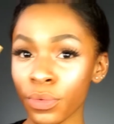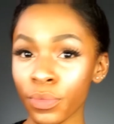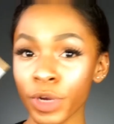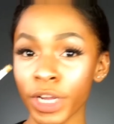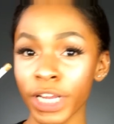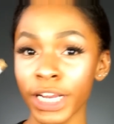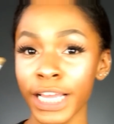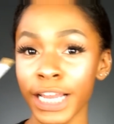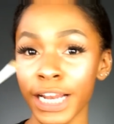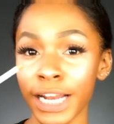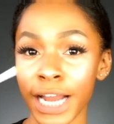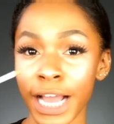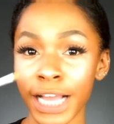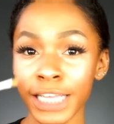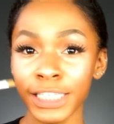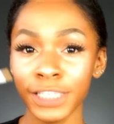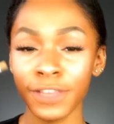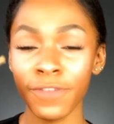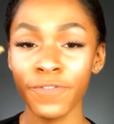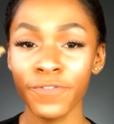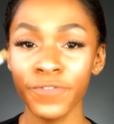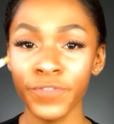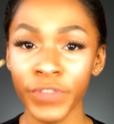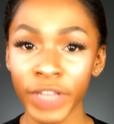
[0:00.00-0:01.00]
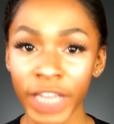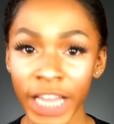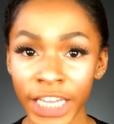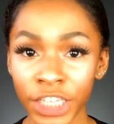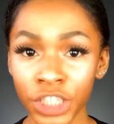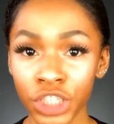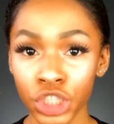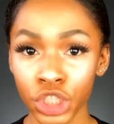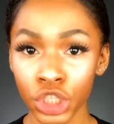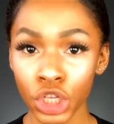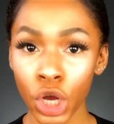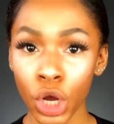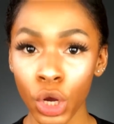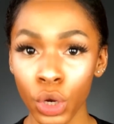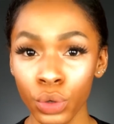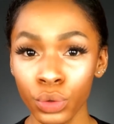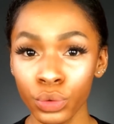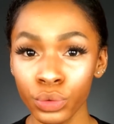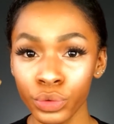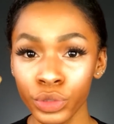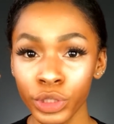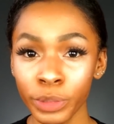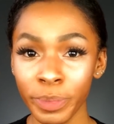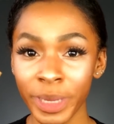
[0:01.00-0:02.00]
We're going to get a nice flesh
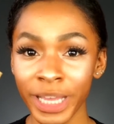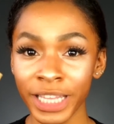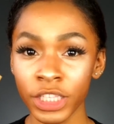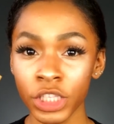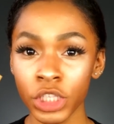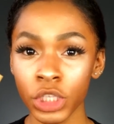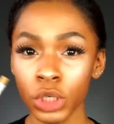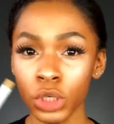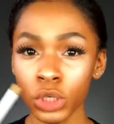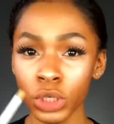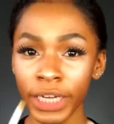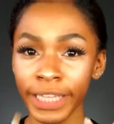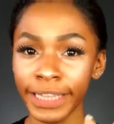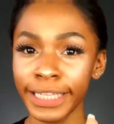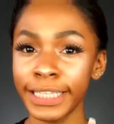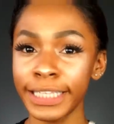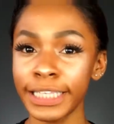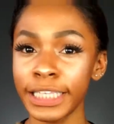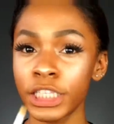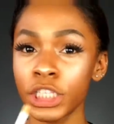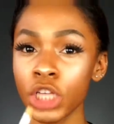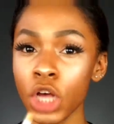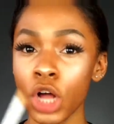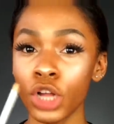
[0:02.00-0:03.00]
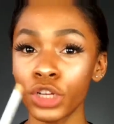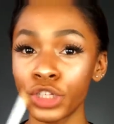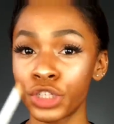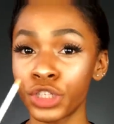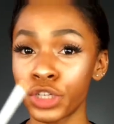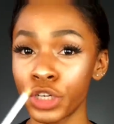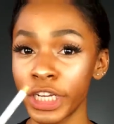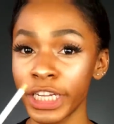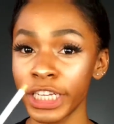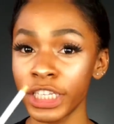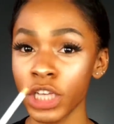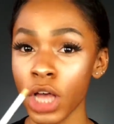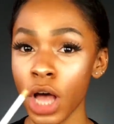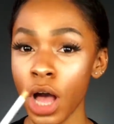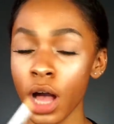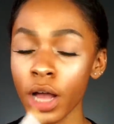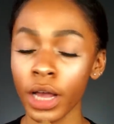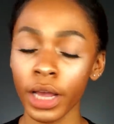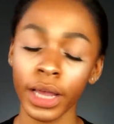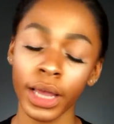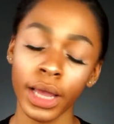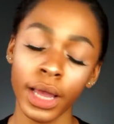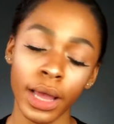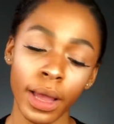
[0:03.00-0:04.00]
toned pencil, and this is called Dirty
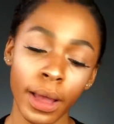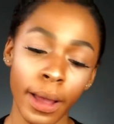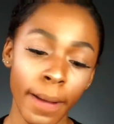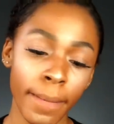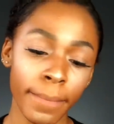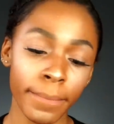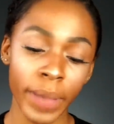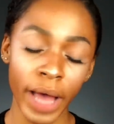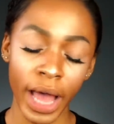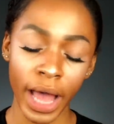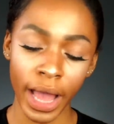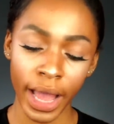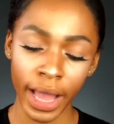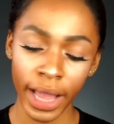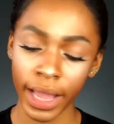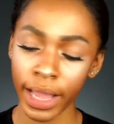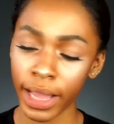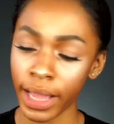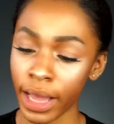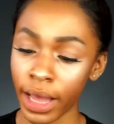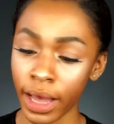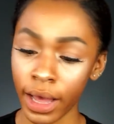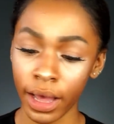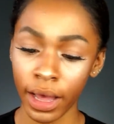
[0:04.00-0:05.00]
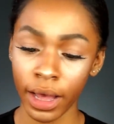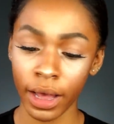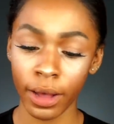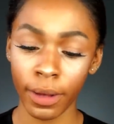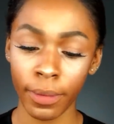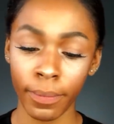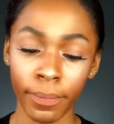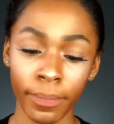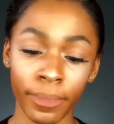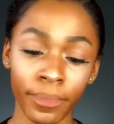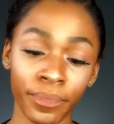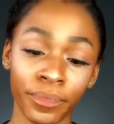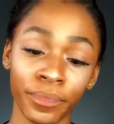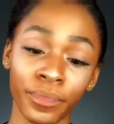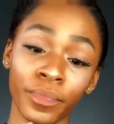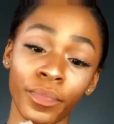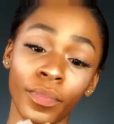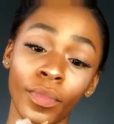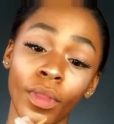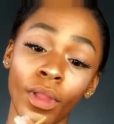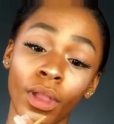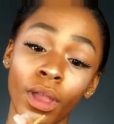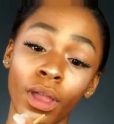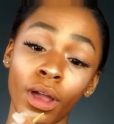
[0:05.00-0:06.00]
Talk by
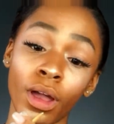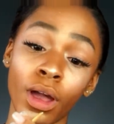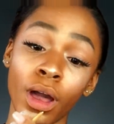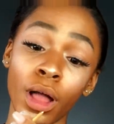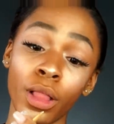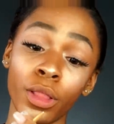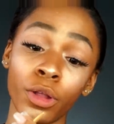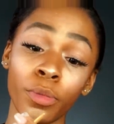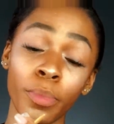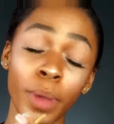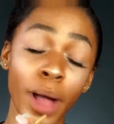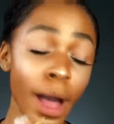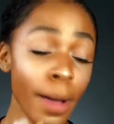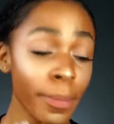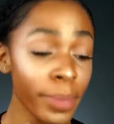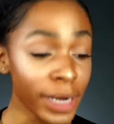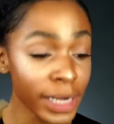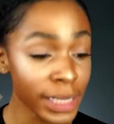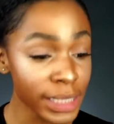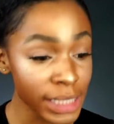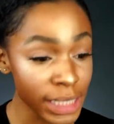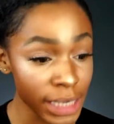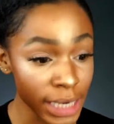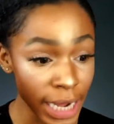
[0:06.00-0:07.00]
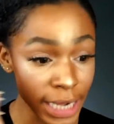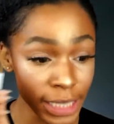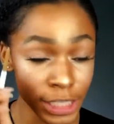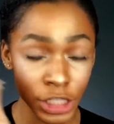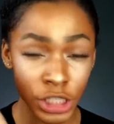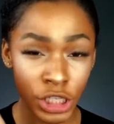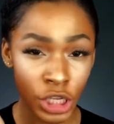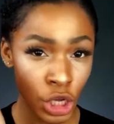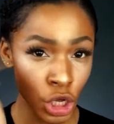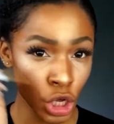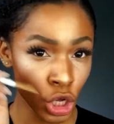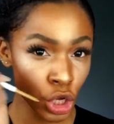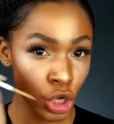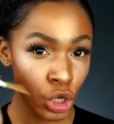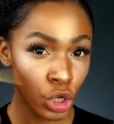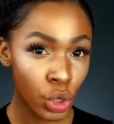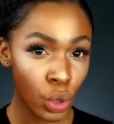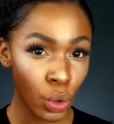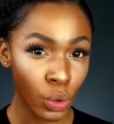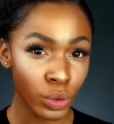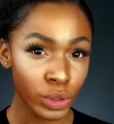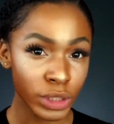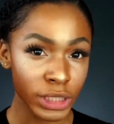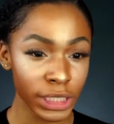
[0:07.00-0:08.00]
ColourPop, and it's a nice
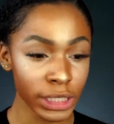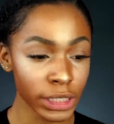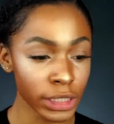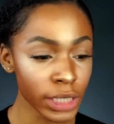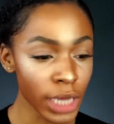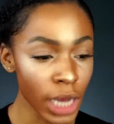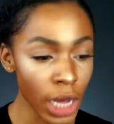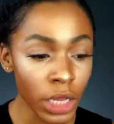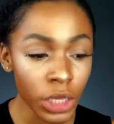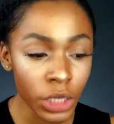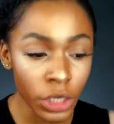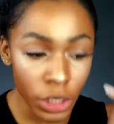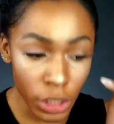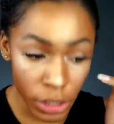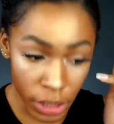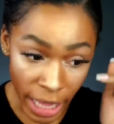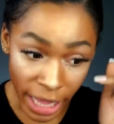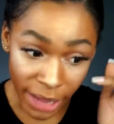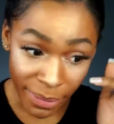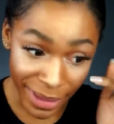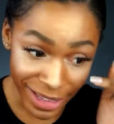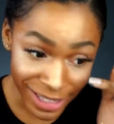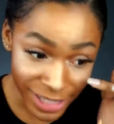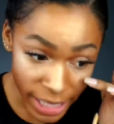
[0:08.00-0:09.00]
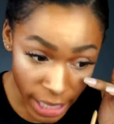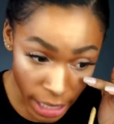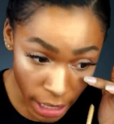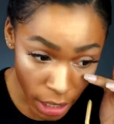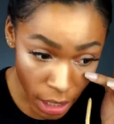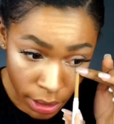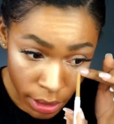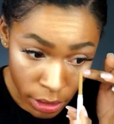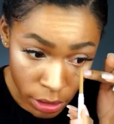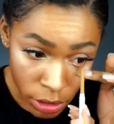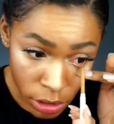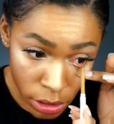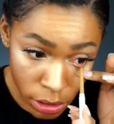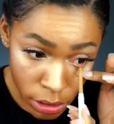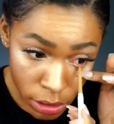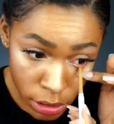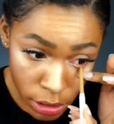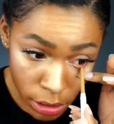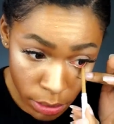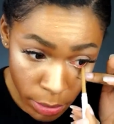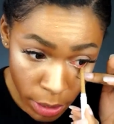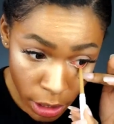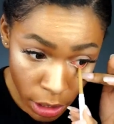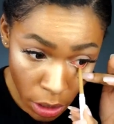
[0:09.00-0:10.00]
golden color like my skin, just
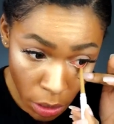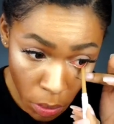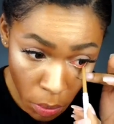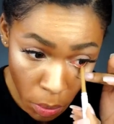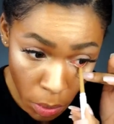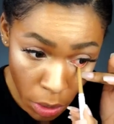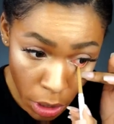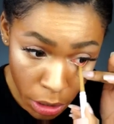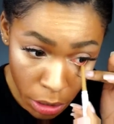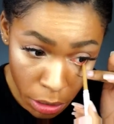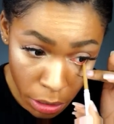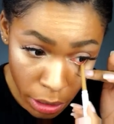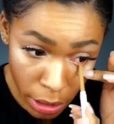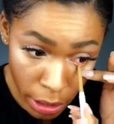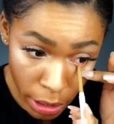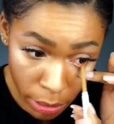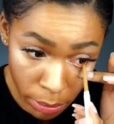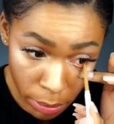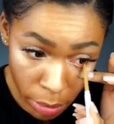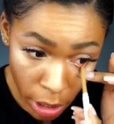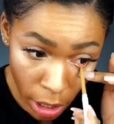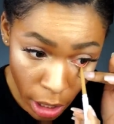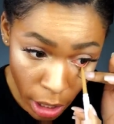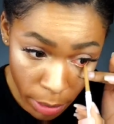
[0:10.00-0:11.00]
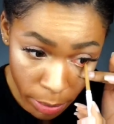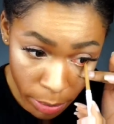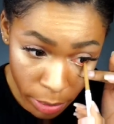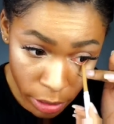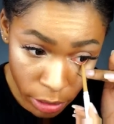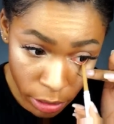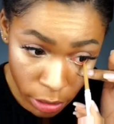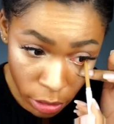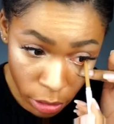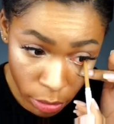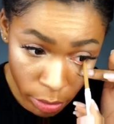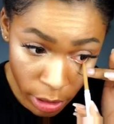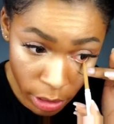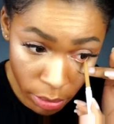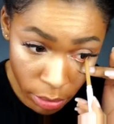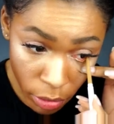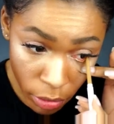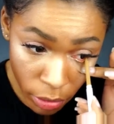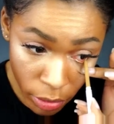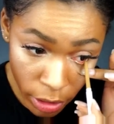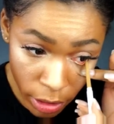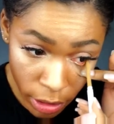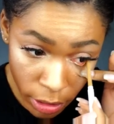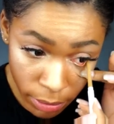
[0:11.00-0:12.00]
to make our waterline pop a little bit
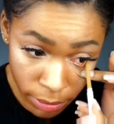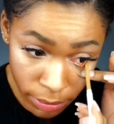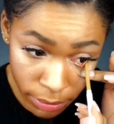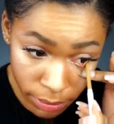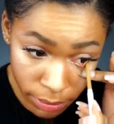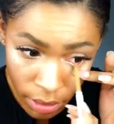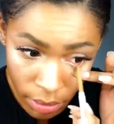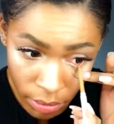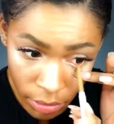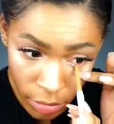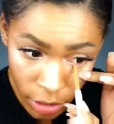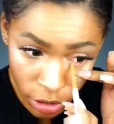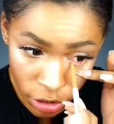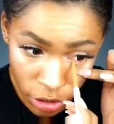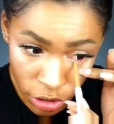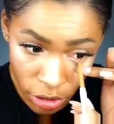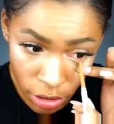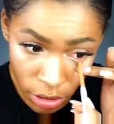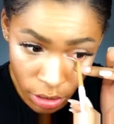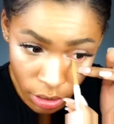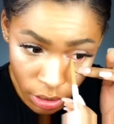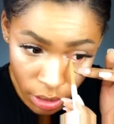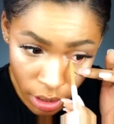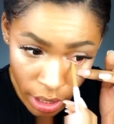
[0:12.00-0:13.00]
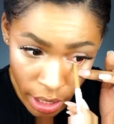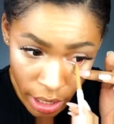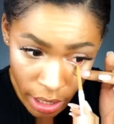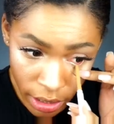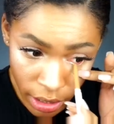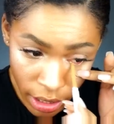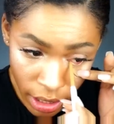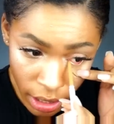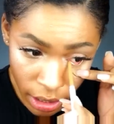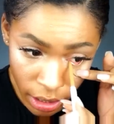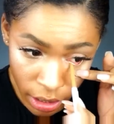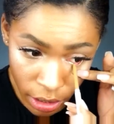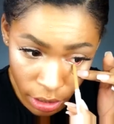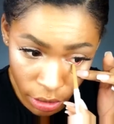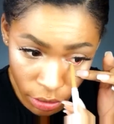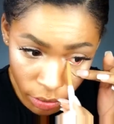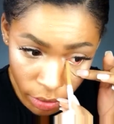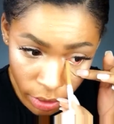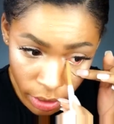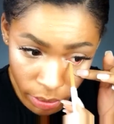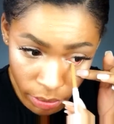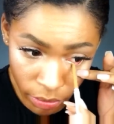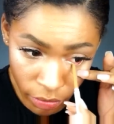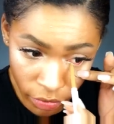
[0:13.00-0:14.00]
more. Make sure you line that inner
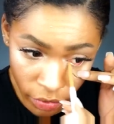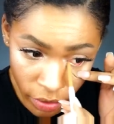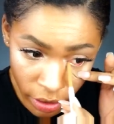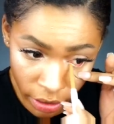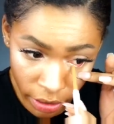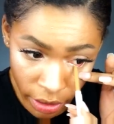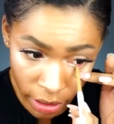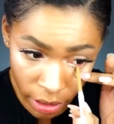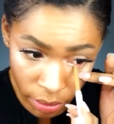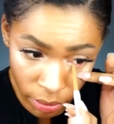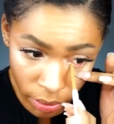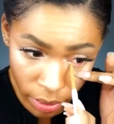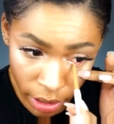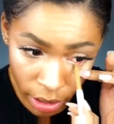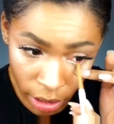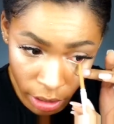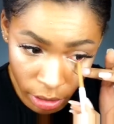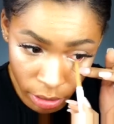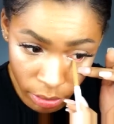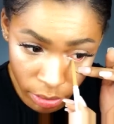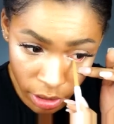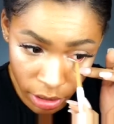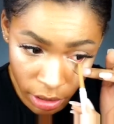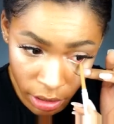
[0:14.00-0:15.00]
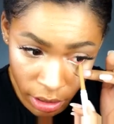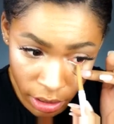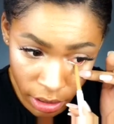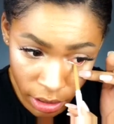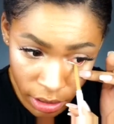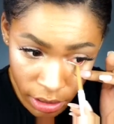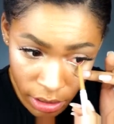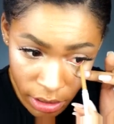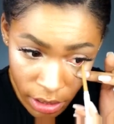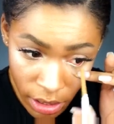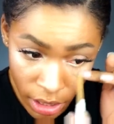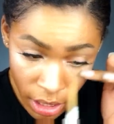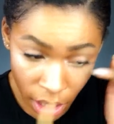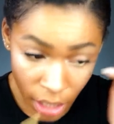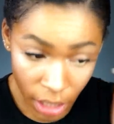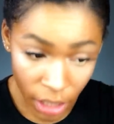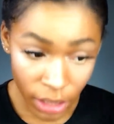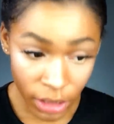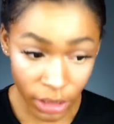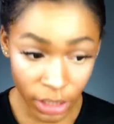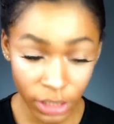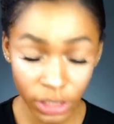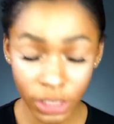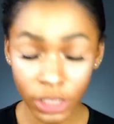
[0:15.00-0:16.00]
rim very well because
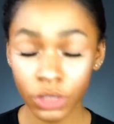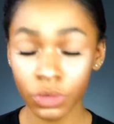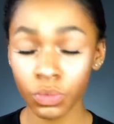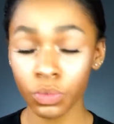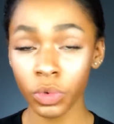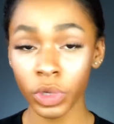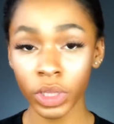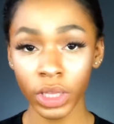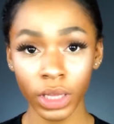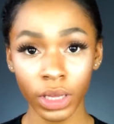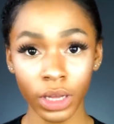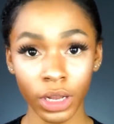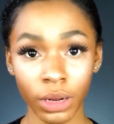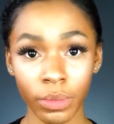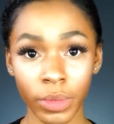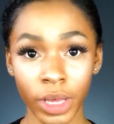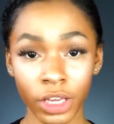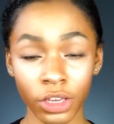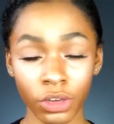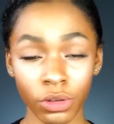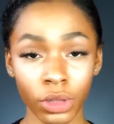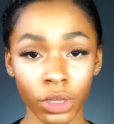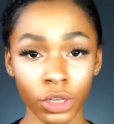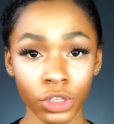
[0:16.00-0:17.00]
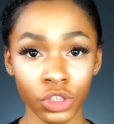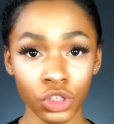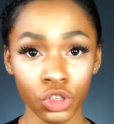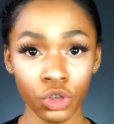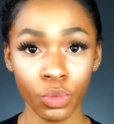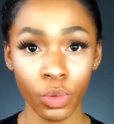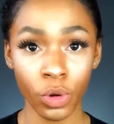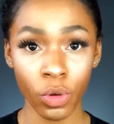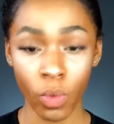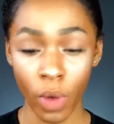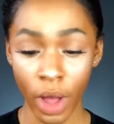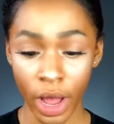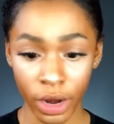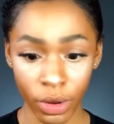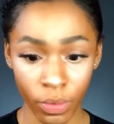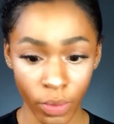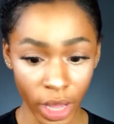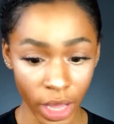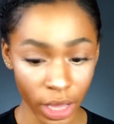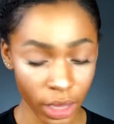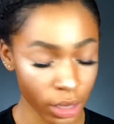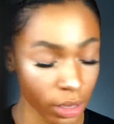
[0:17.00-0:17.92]
this is really gonna make you look super wide awake.